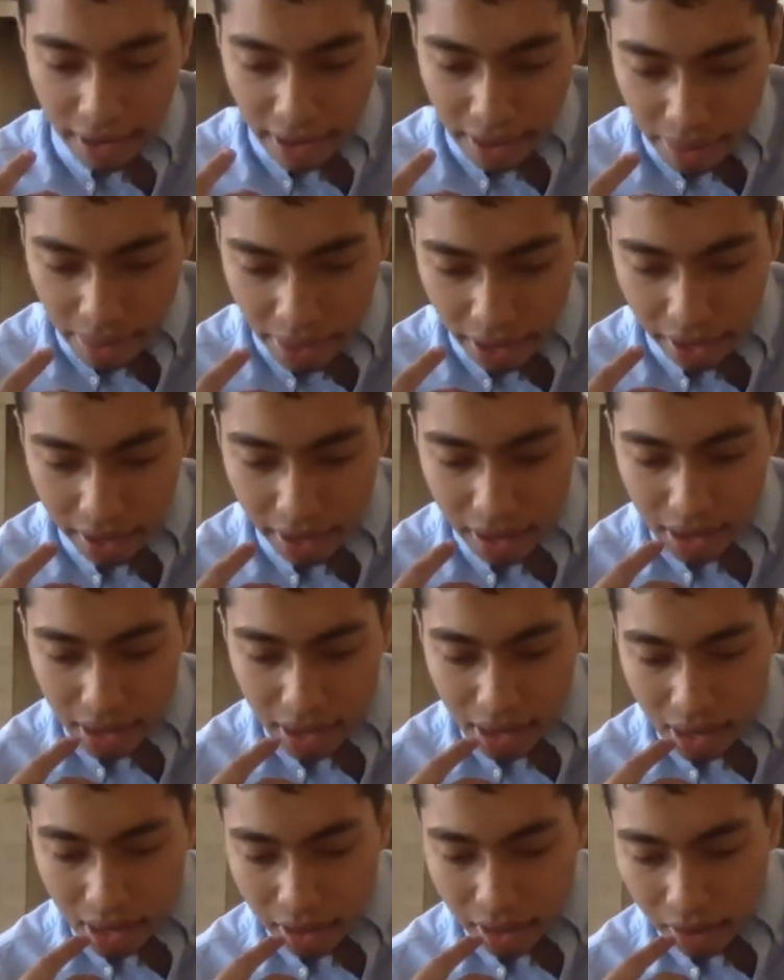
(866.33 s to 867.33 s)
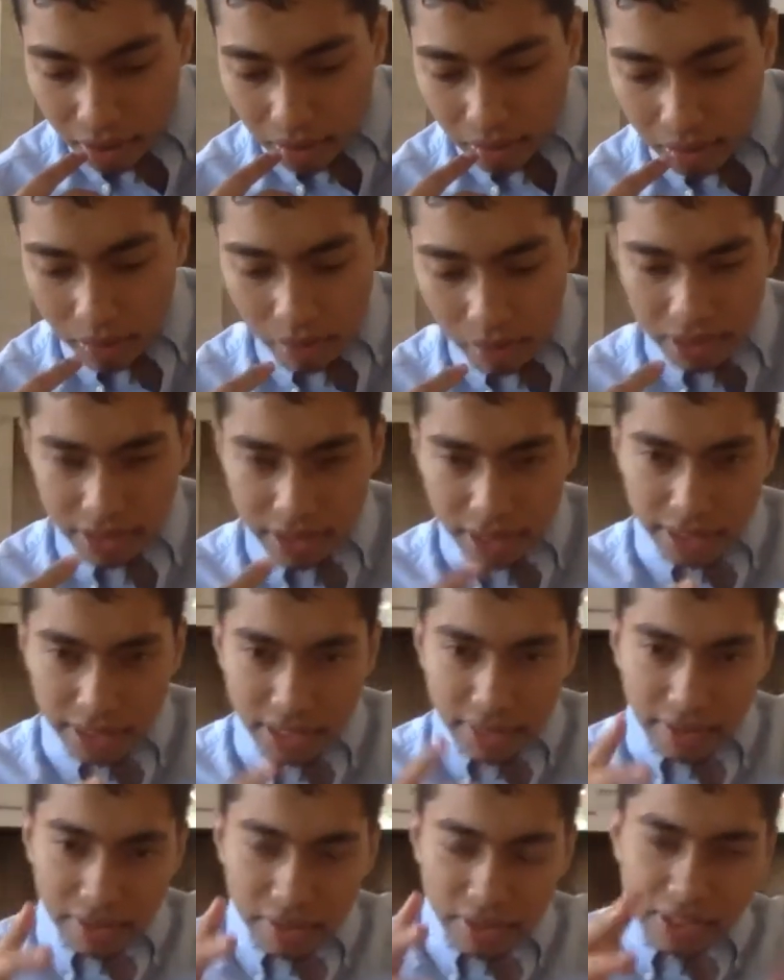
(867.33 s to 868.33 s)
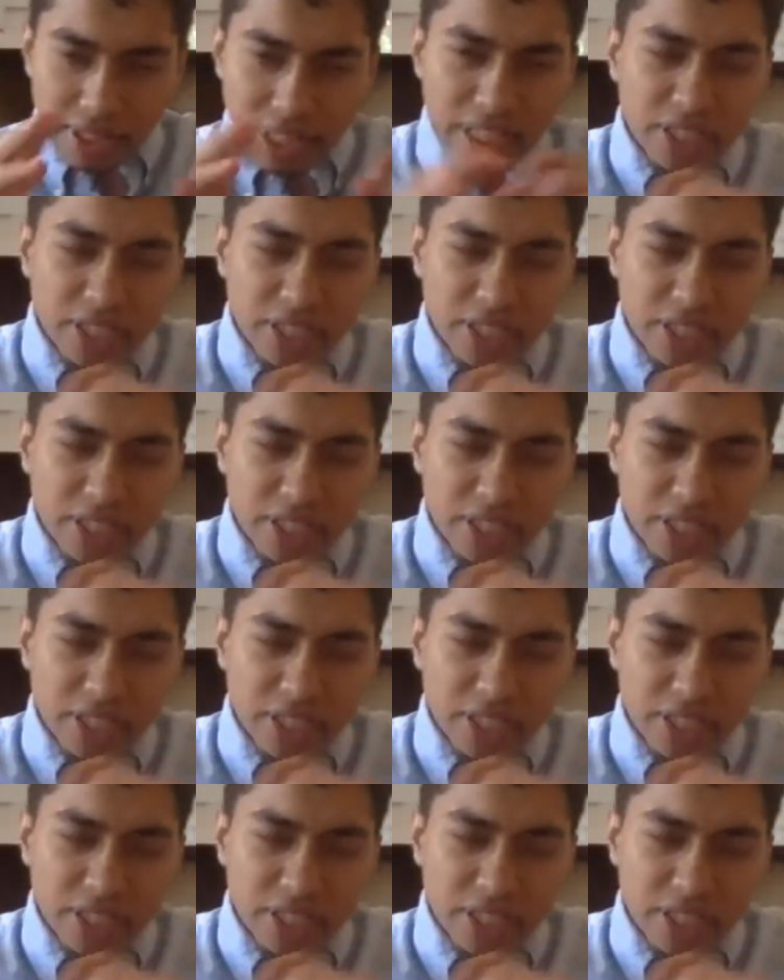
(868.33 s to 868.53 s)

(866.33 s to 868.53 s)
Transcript: That, this idea that the city